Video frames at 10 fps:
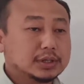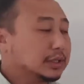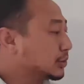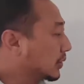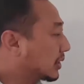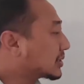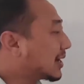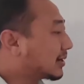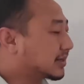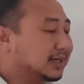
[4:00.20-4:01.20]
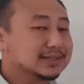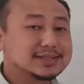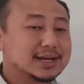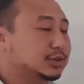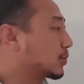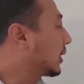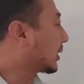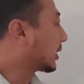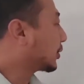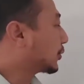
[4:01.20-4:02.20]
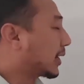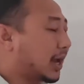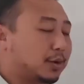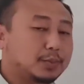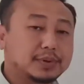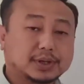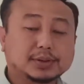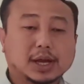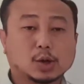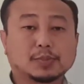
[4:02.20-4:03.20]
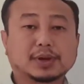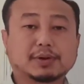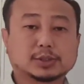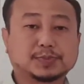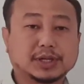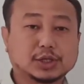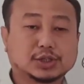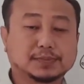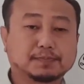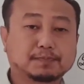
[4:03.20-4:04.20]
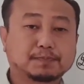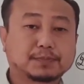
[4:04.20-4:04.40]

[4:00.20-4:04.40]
So these are the things that is related to the aerobic respiration.